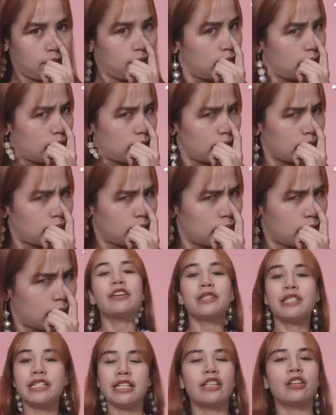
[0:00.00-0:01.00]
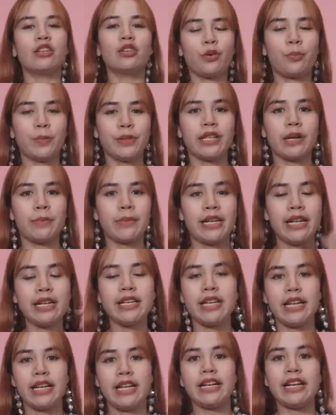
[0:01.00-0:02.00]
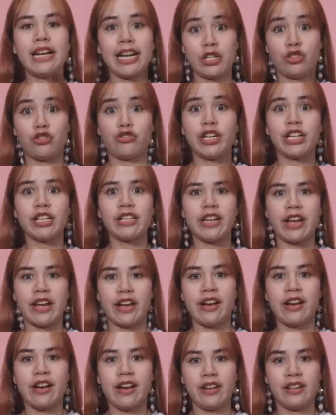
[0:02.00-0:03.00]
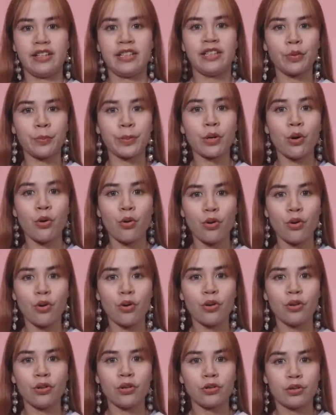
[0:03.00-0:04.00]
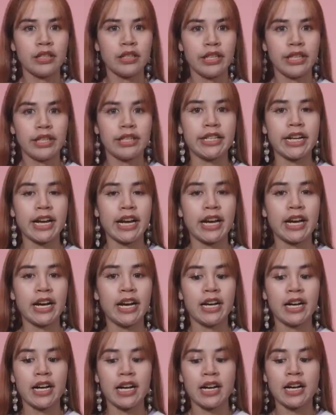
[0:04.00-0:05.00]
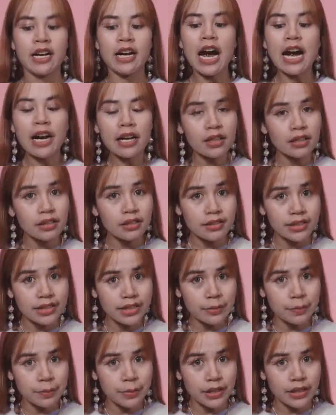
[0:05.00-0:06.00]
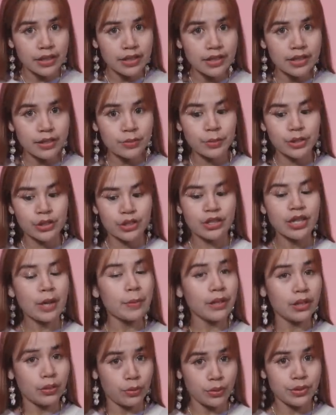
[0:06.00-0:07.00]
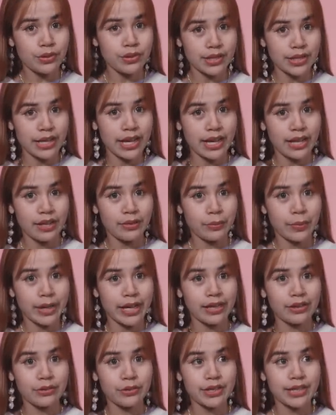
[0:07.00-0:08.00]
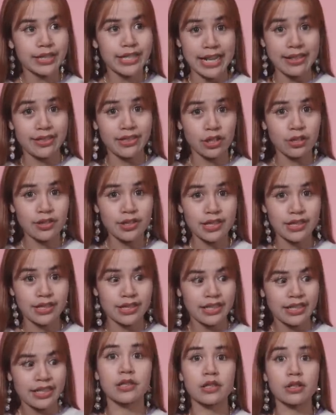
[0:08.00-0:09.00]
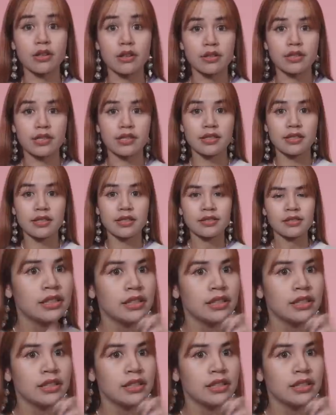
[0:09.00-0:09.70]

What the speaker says: Bruh. They'll sit at the kopitiam and then they like drink their kopi o in their uncle slippers, which someone also said wear those sandals with socks.